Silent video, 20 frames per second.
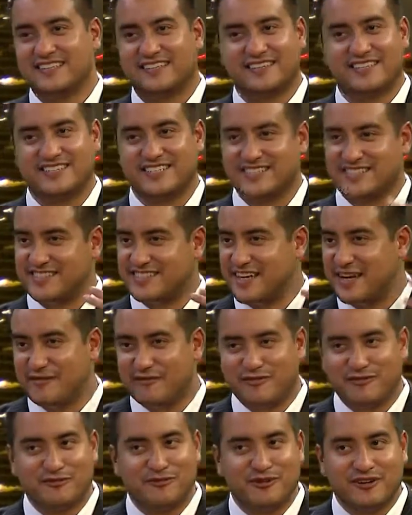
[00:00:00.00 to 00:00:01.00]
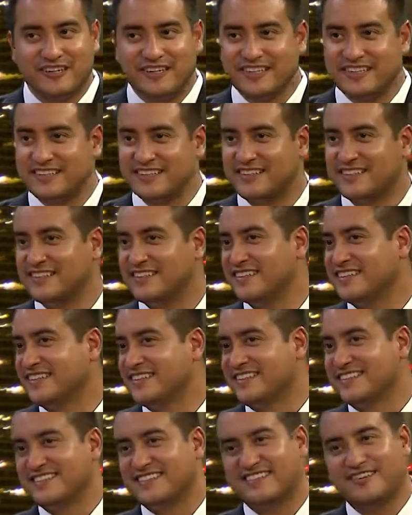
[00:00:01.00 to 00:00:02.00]
She's deaf in one ear,
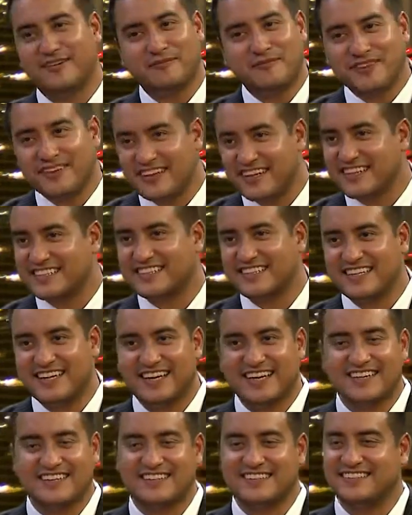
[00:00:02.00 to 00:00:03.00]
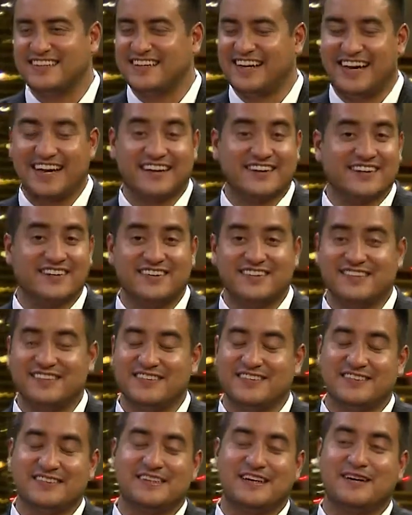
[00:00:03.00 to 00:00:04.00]
something like that. I don't know.
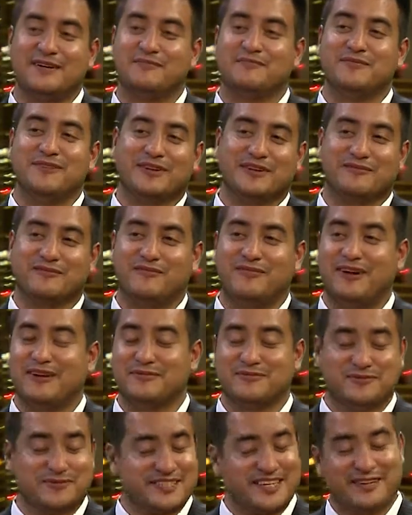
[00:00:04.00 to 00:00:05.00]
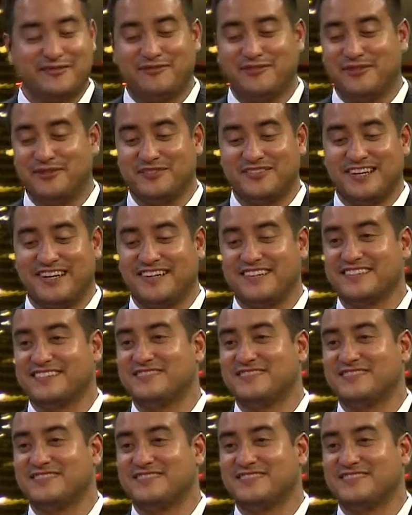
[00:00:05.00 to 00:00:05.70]
I'm Let's looking. For, I'm see how it folds out.